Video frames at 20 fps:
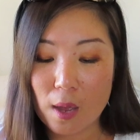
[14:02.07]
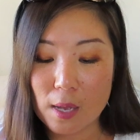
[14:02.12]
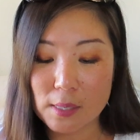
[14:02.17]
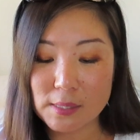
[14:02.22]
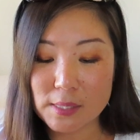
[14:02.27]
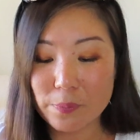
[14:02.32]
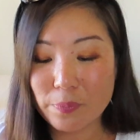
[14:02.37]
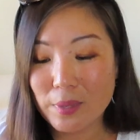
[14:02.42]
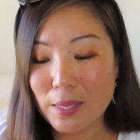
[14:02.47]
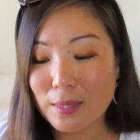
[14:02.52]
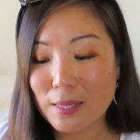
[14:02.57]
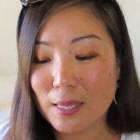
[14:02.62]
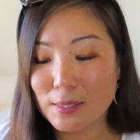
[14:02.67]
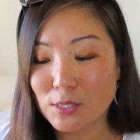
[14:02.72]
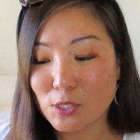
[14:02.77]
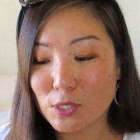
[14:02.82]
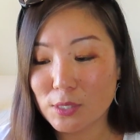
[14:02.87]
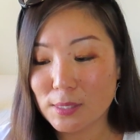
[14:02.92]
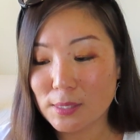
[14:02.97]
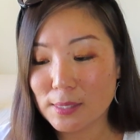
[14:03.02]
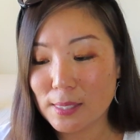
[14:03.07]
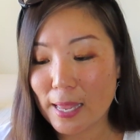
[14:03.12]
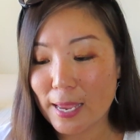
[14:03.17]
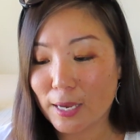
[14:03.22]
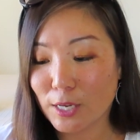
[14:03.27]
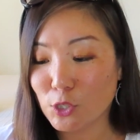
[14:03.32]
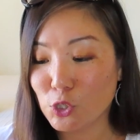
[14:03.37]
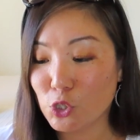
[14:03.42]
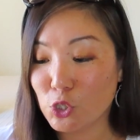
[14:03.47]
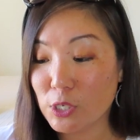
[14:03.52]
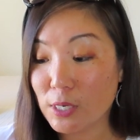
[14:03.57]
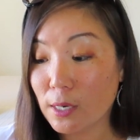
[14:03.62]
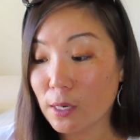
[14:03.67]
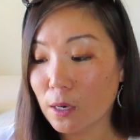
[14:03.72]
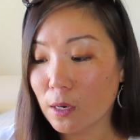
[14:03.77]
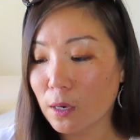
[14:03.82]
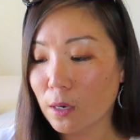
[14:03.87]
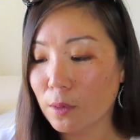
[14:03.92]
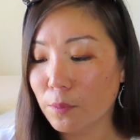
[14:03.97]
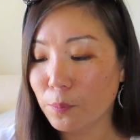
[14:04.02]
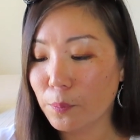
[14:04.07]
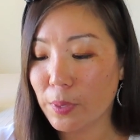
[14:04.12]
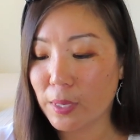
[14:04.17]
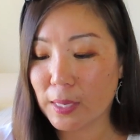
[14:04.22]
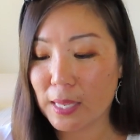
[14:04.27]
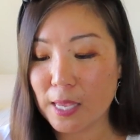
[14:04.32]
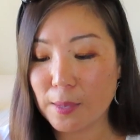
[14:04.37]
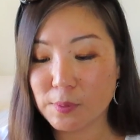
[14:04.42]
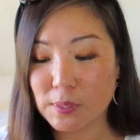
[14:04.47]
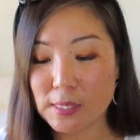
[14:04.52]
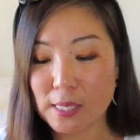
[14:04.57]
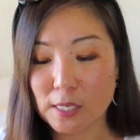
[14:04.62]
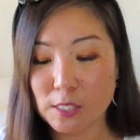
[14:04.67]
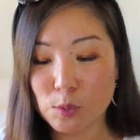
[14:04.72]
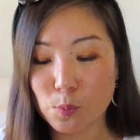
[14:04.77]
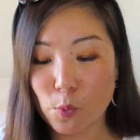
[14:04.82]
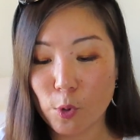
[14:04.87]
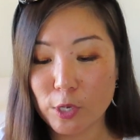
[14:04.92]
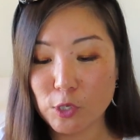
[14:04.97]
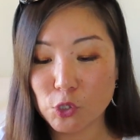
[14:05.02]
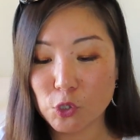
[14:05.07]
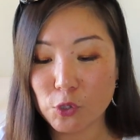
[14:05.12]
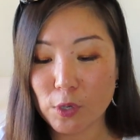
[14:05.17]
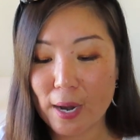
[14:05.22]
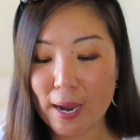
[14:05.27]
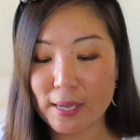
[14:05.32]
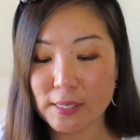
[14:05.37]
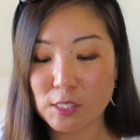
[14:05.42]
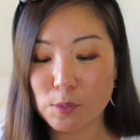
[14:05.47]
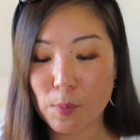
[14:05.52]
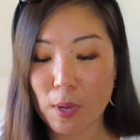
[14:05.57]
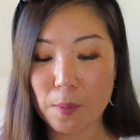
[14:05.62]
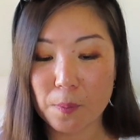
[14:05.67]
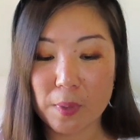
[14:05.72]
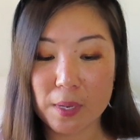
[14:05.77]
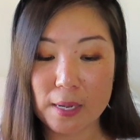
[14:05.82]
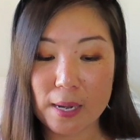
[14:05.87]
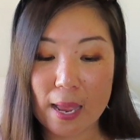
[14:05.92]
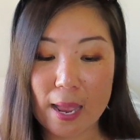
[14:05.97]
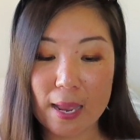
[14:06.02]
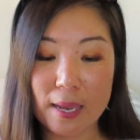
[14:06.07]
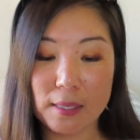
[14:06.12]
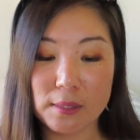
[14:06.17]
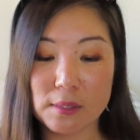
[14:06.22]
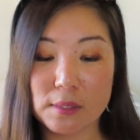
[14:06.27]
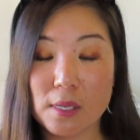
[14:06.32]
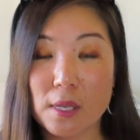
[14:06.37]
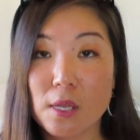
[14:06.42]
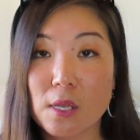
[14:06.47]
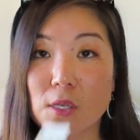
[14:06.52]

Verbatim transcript: something that's just like sheer but keeps things moisturized might be nice.